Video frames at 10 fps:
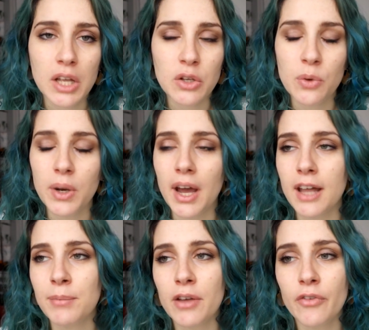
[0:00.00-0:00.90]
when I had
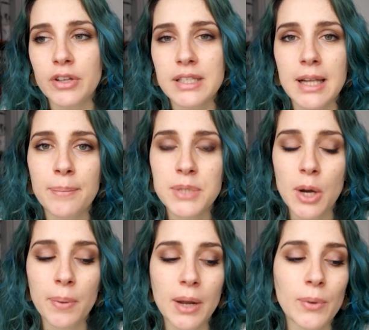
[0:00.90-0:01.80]
my first laptop
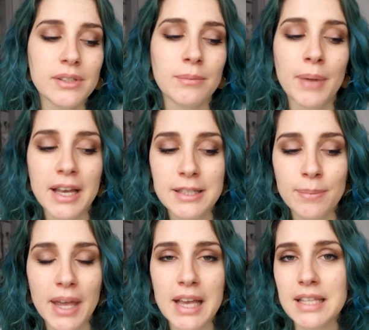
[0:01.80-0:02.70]
and I was on
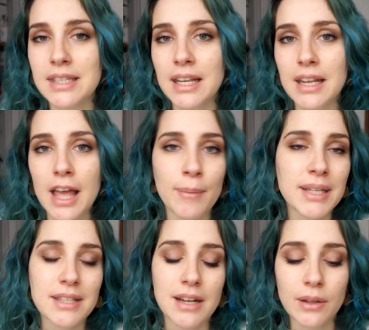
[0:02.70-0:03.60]
MySpace and
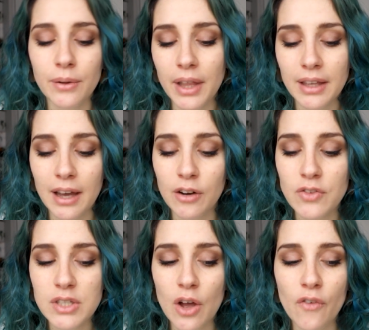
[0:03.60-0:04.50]
MSN and all that kind of
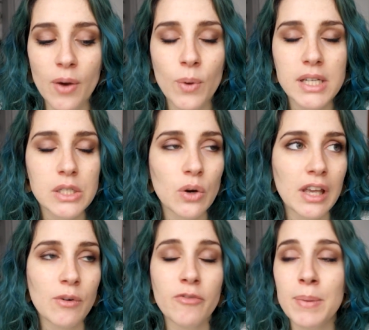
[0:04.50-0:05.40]
stuff, I was talking
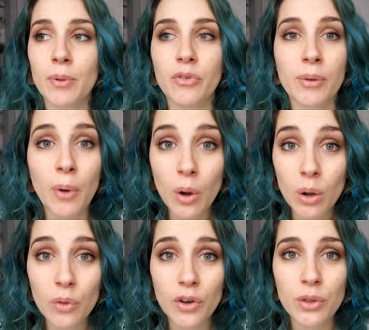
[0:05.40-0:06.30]
with people from all
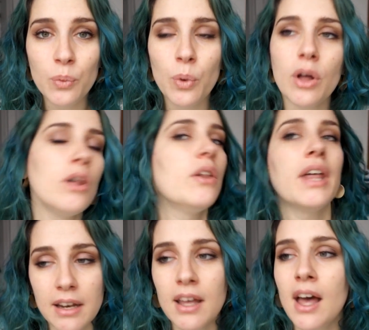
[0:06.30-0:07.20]
over the world,
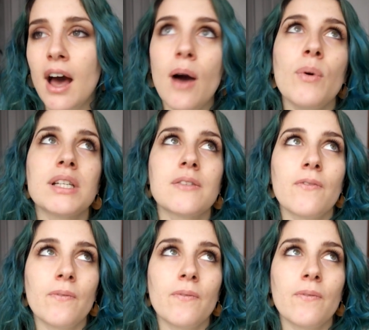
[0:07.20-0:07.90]
and I was